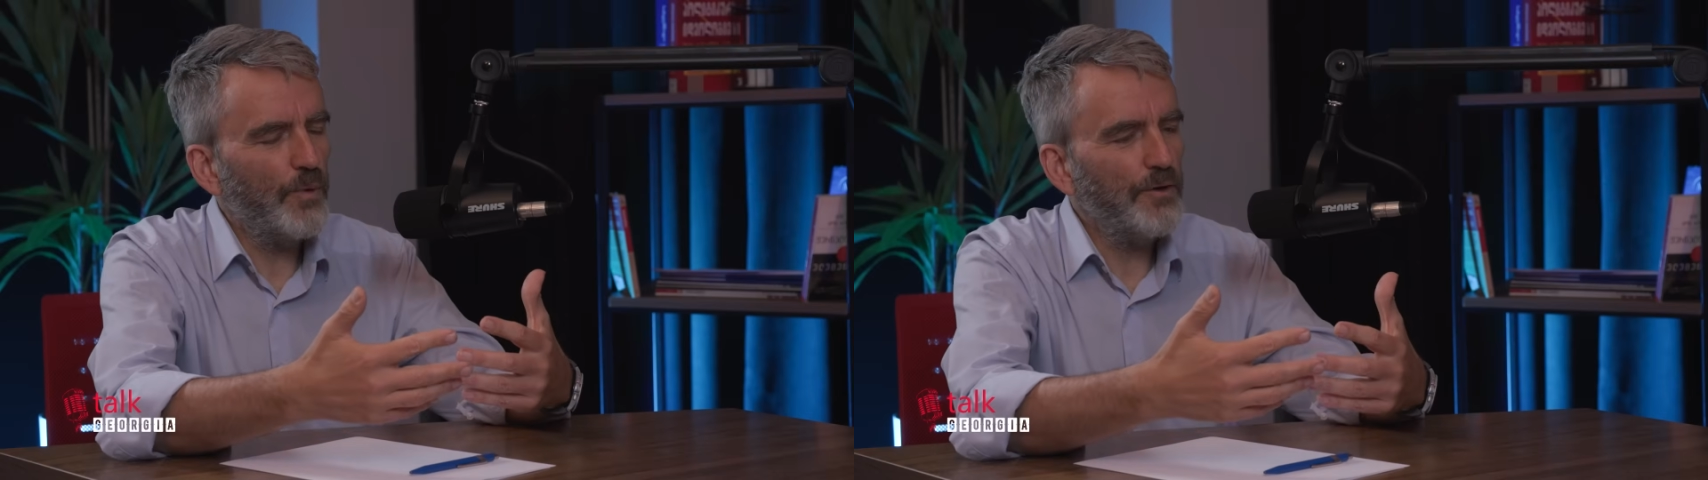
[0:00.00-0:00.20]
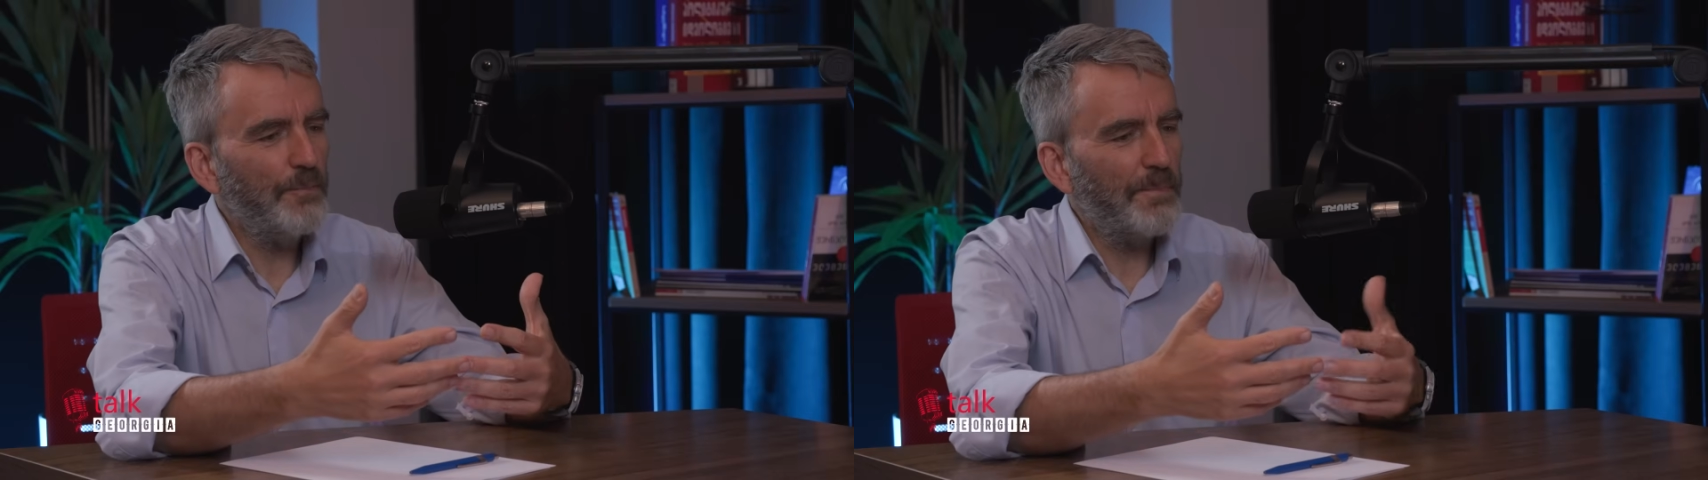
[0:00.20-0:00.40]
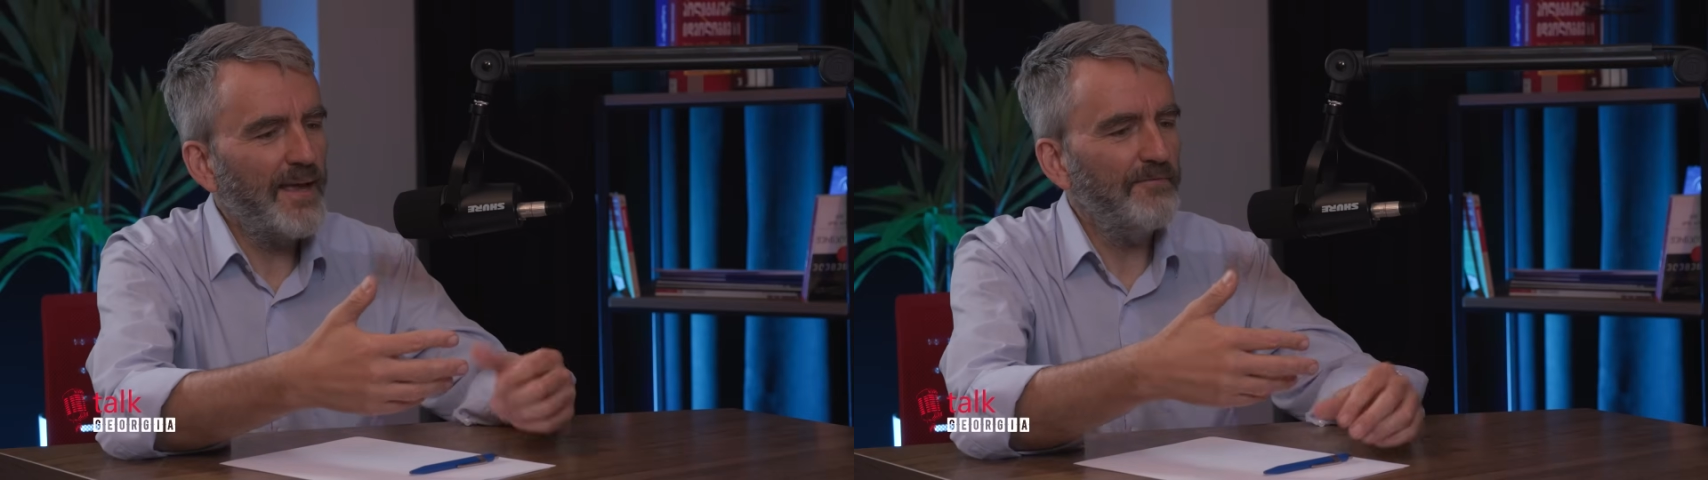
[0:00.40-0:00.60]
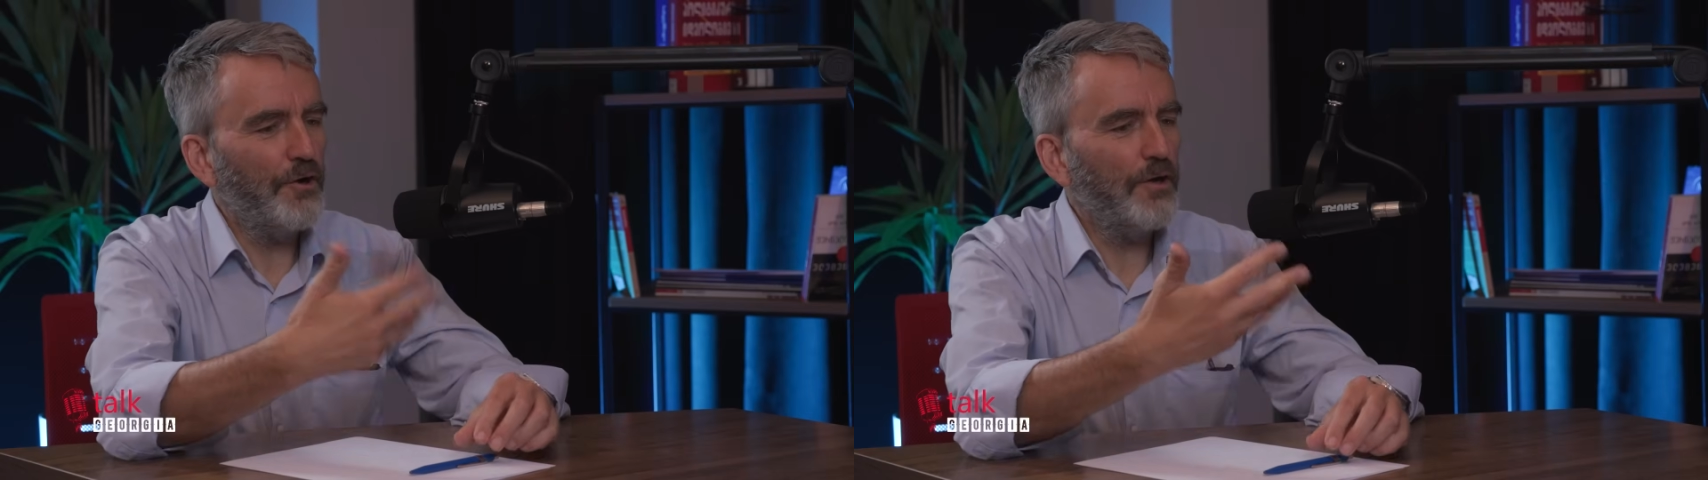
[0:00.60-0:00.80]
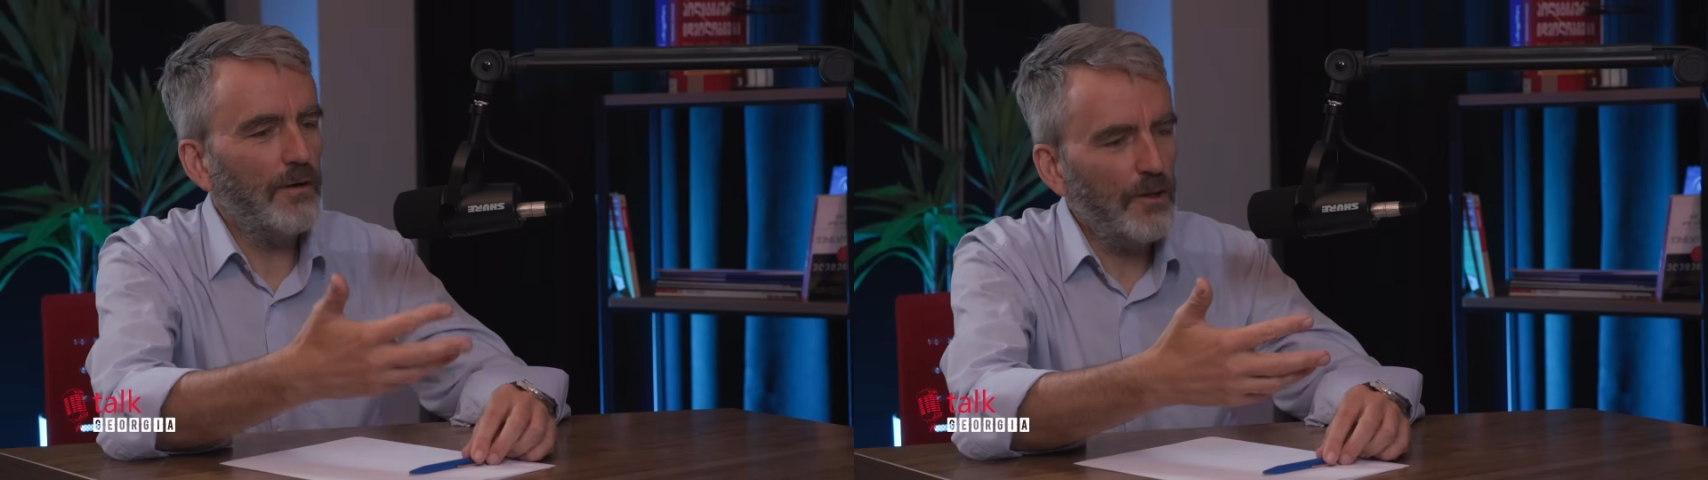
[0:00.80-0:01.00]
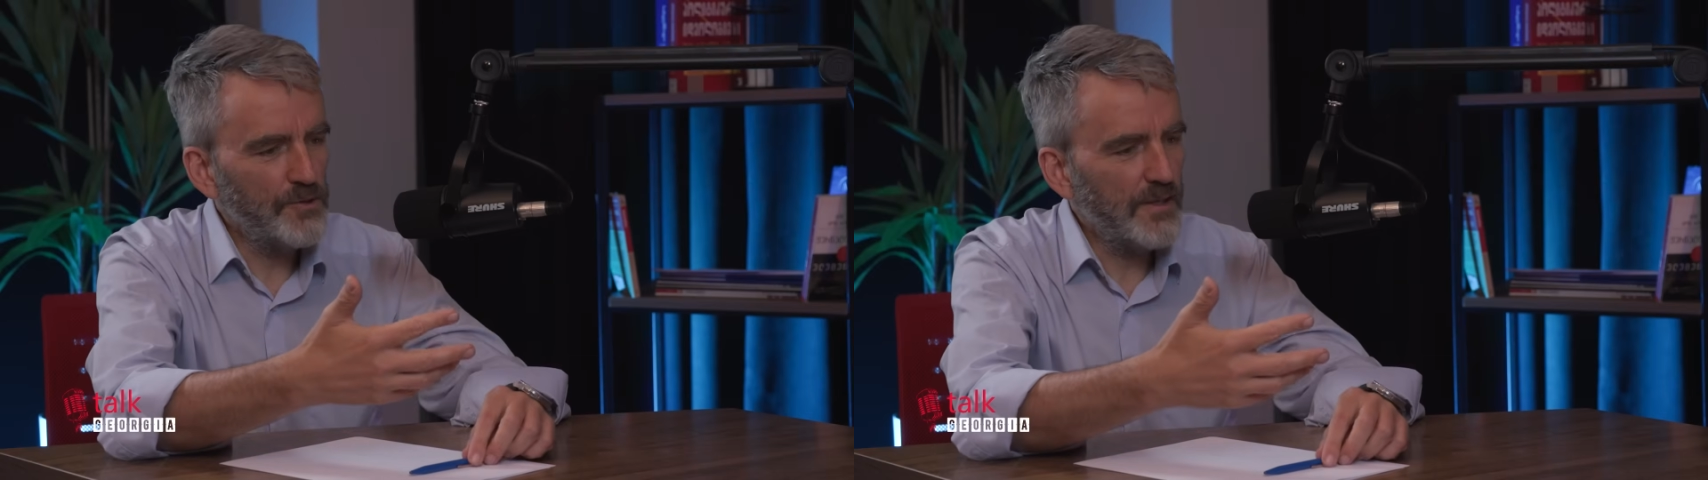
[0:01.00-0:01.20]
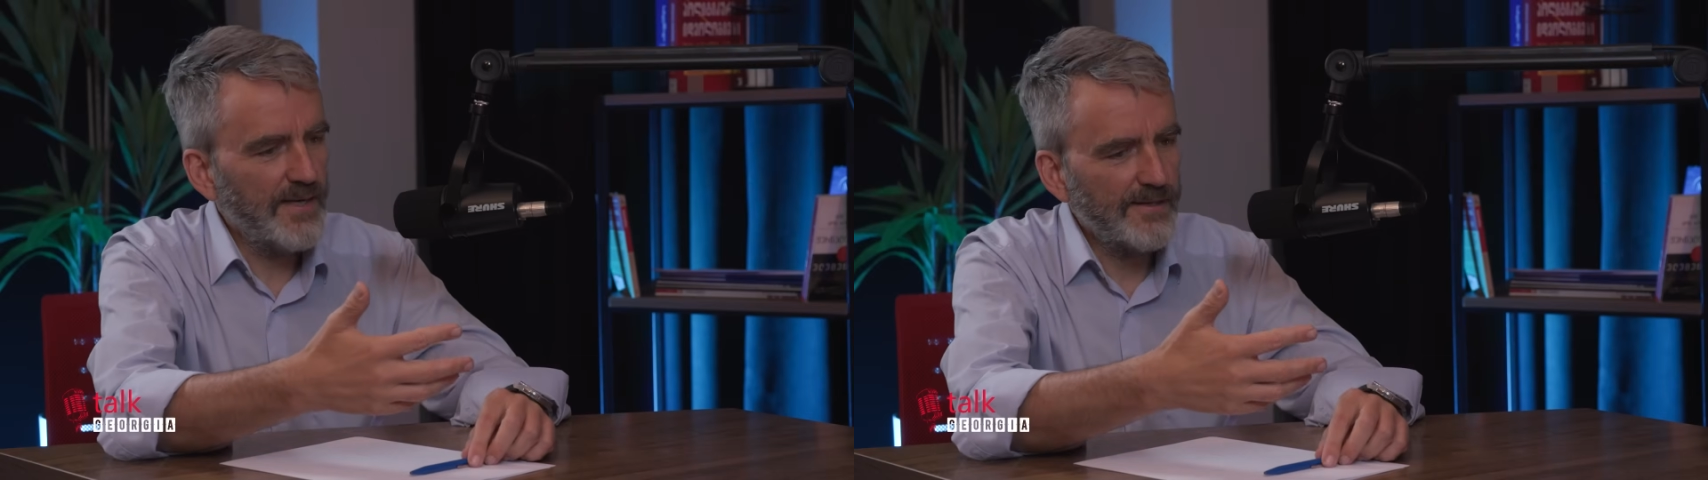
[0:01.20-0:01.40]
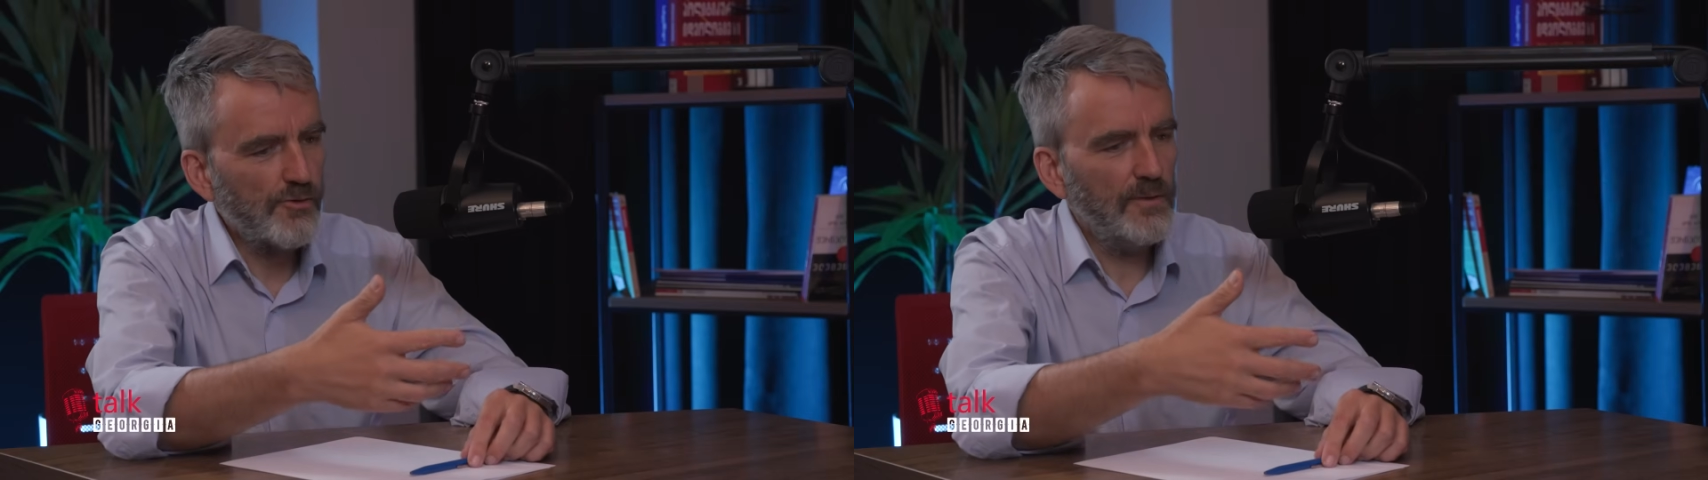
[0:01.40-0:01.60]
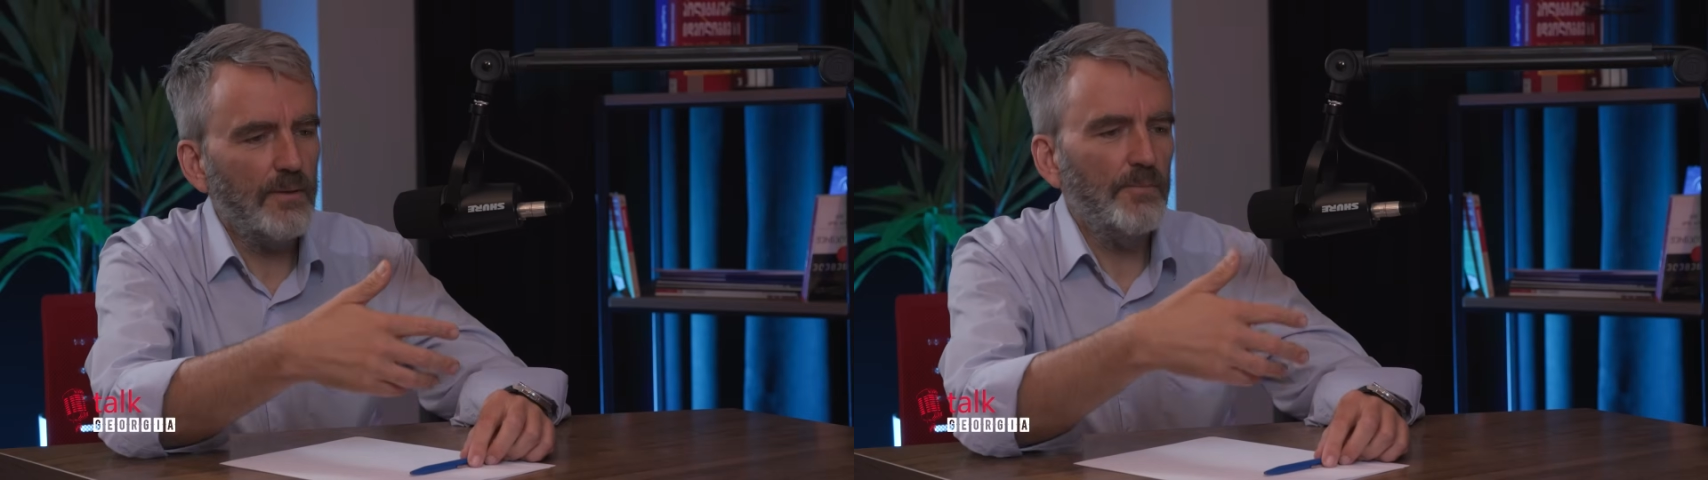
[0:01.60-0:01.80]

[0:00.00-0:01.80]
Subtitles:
where you pay very close attention.